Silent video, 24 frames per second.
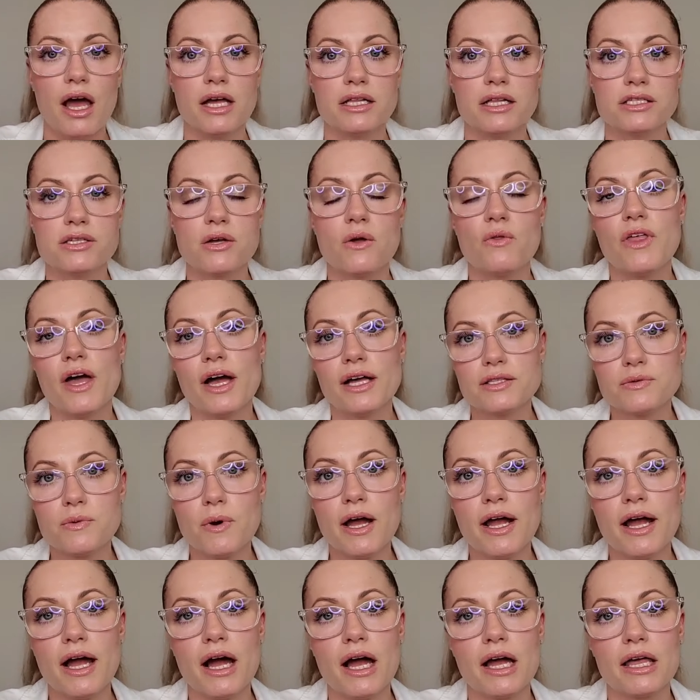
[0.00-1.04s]
And so
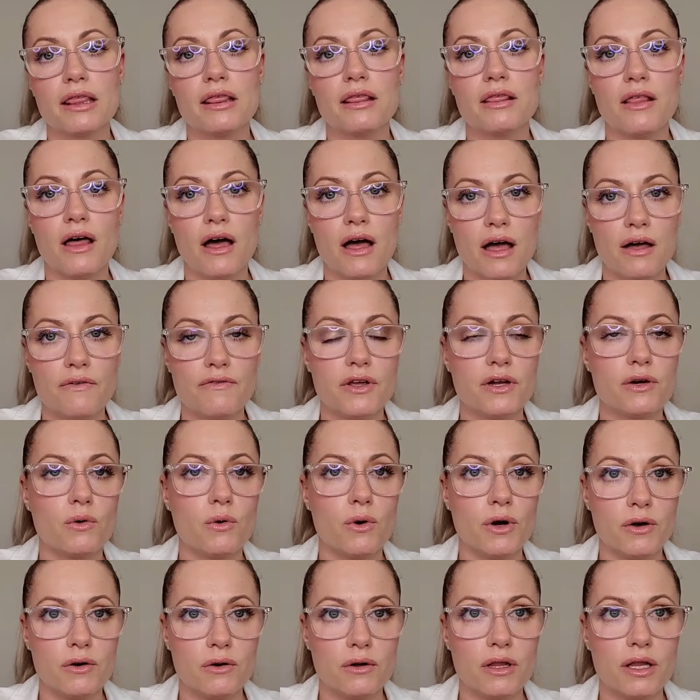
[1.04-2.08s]
that's why I love
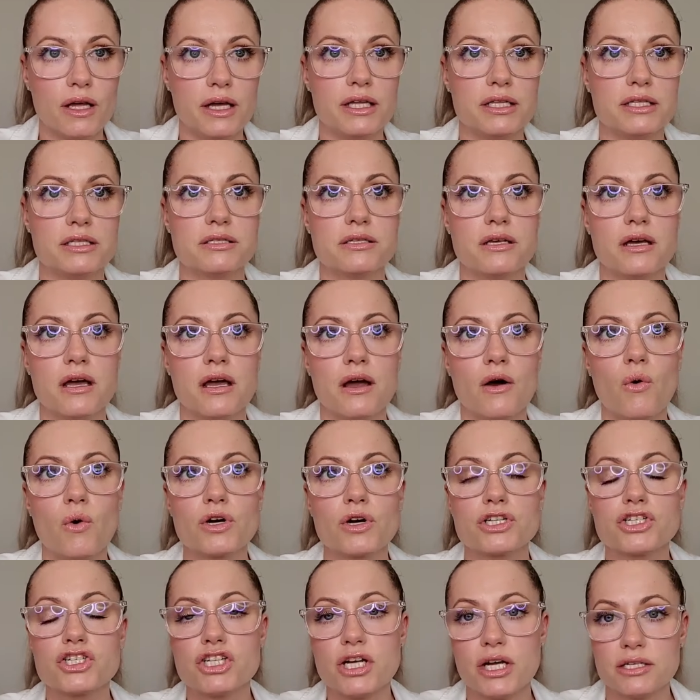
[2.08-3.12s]
an oil cleanse
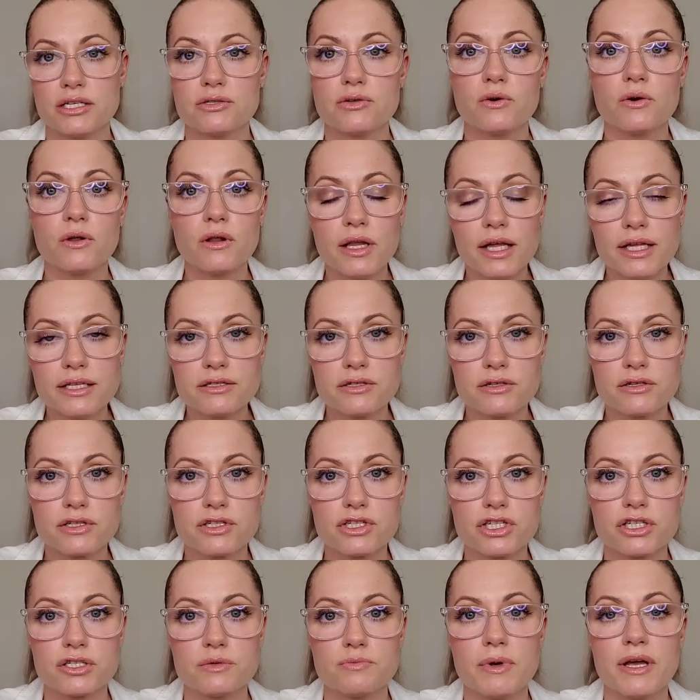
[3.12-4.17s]
or gentle
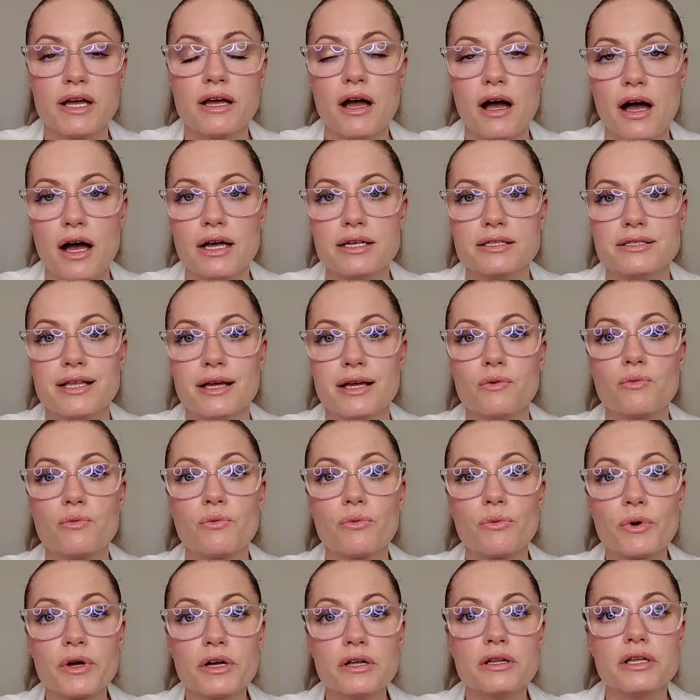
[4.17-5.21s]
cleansers just because they
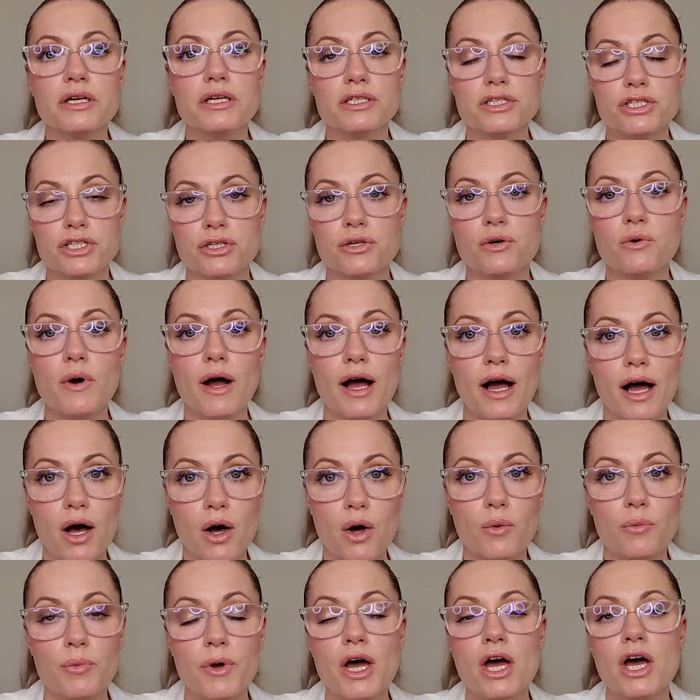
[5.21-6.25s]
really do
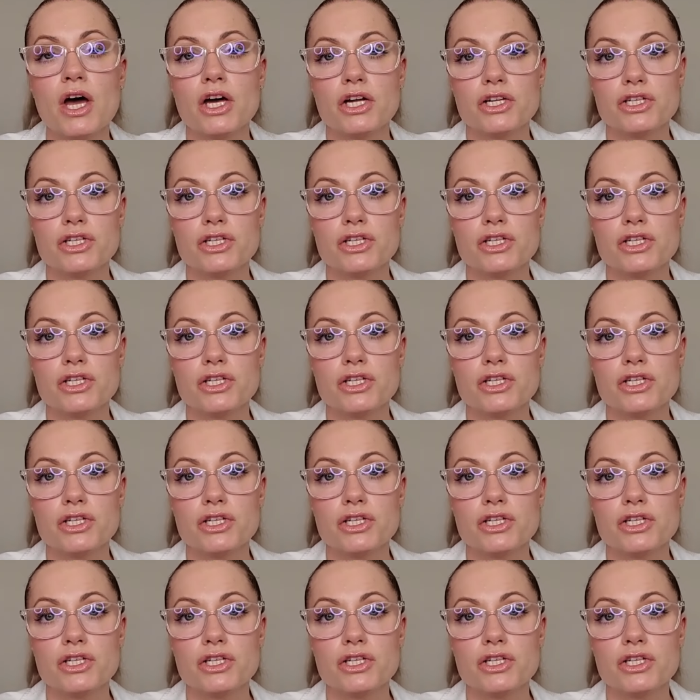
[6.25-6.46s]
help